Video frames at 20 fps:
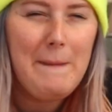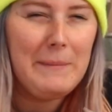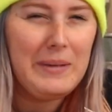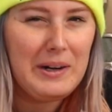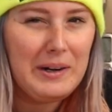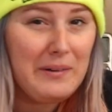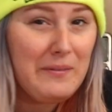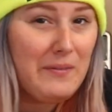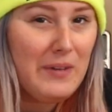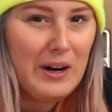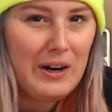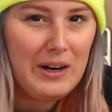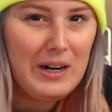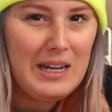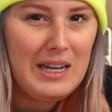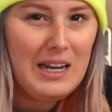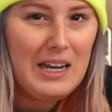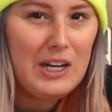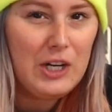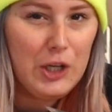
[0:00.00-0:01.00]
but in a
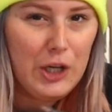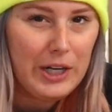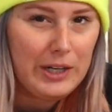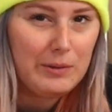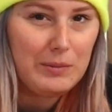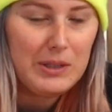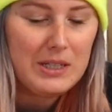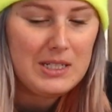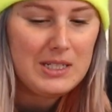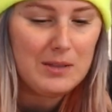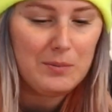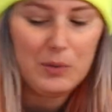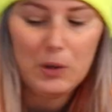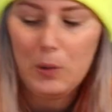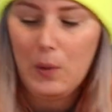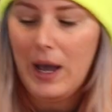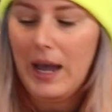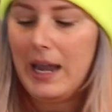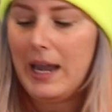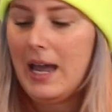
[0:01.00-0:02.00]
very incredibly simple
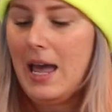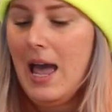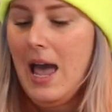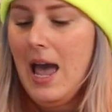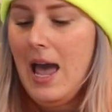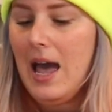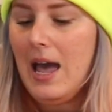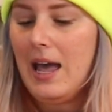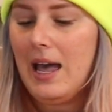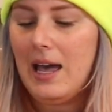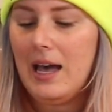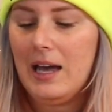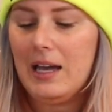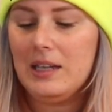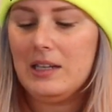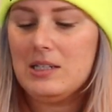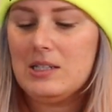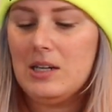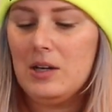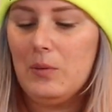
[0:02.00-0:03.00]
way.
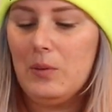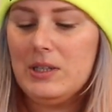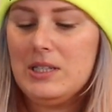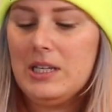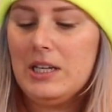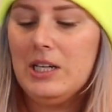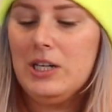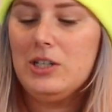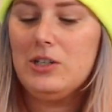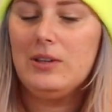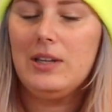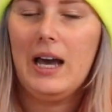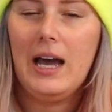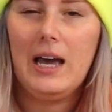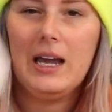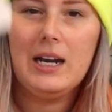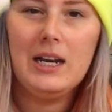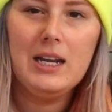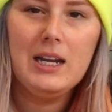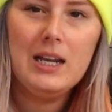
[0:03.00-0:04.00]
And what's going to do
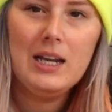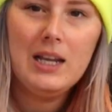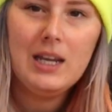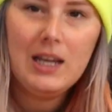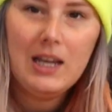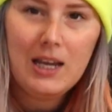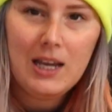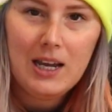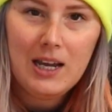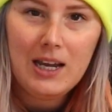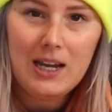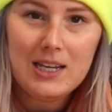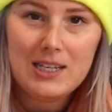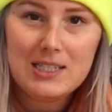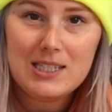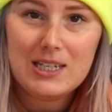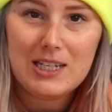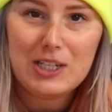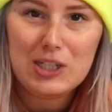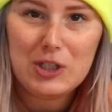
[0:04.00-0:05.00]
that is
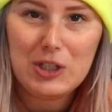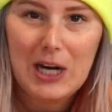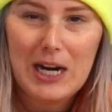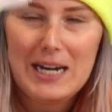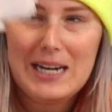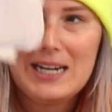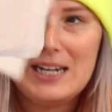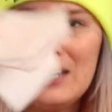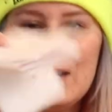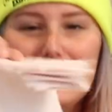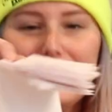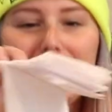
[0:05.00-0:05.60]
this right here.